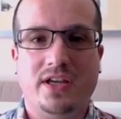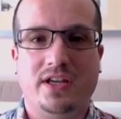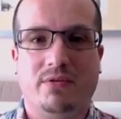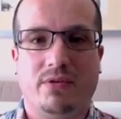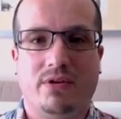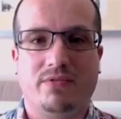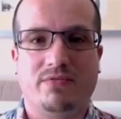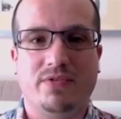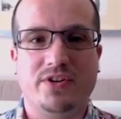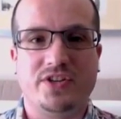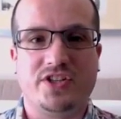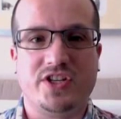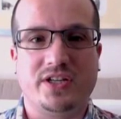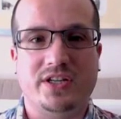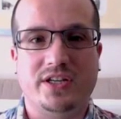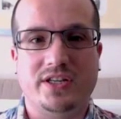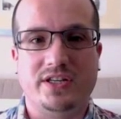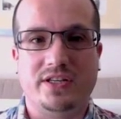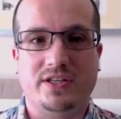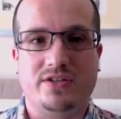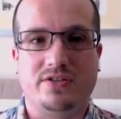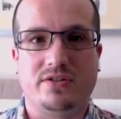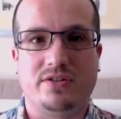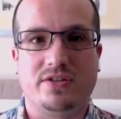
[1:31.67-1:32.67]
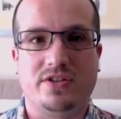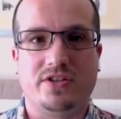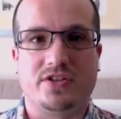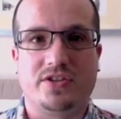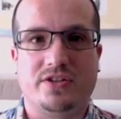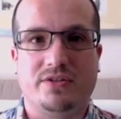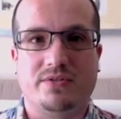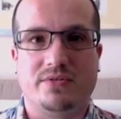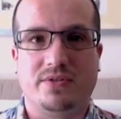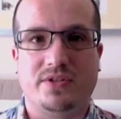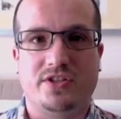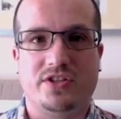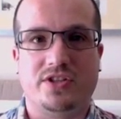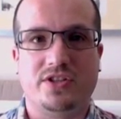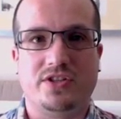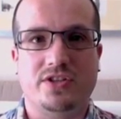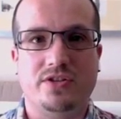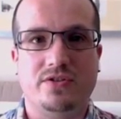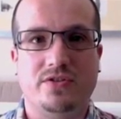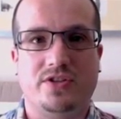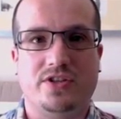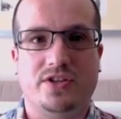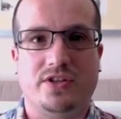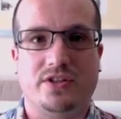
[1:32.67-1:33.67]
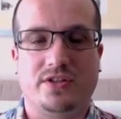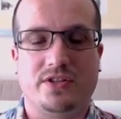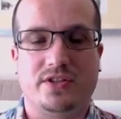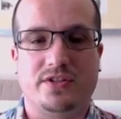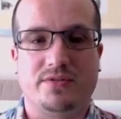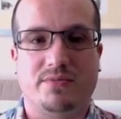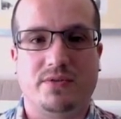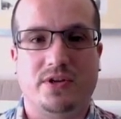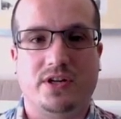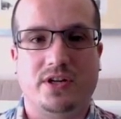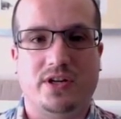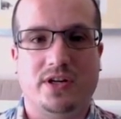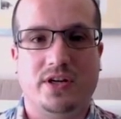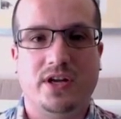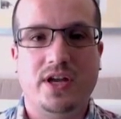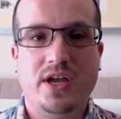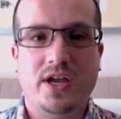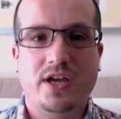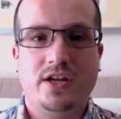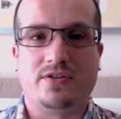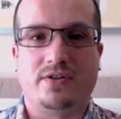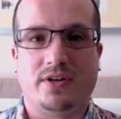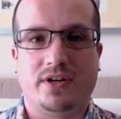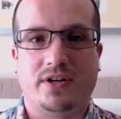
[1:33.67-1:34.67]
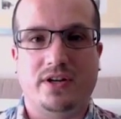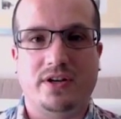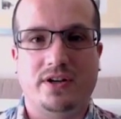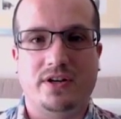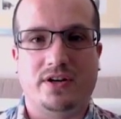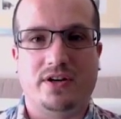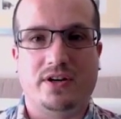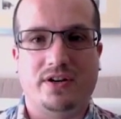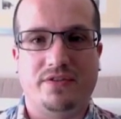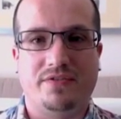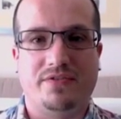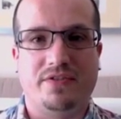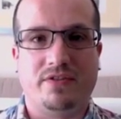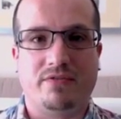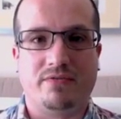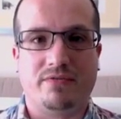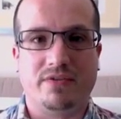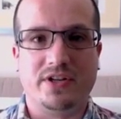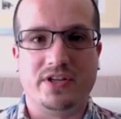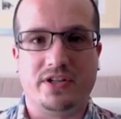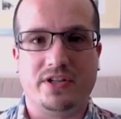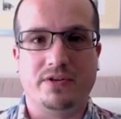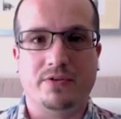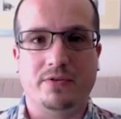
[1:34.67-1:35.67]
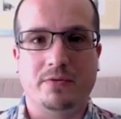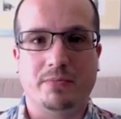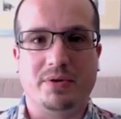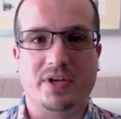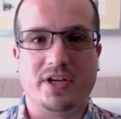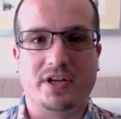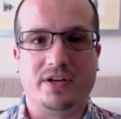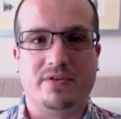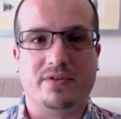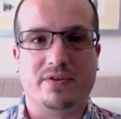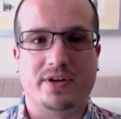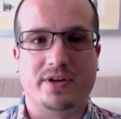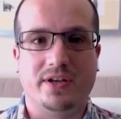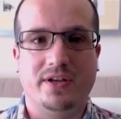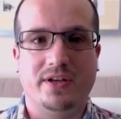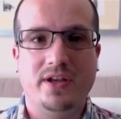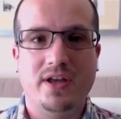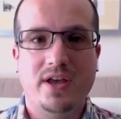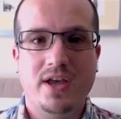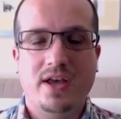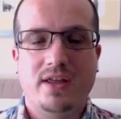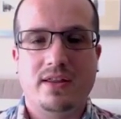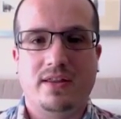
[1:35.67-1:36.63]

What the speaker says: You know, originally these traditional institutions were trying to laugh and ridicule Bitcoin.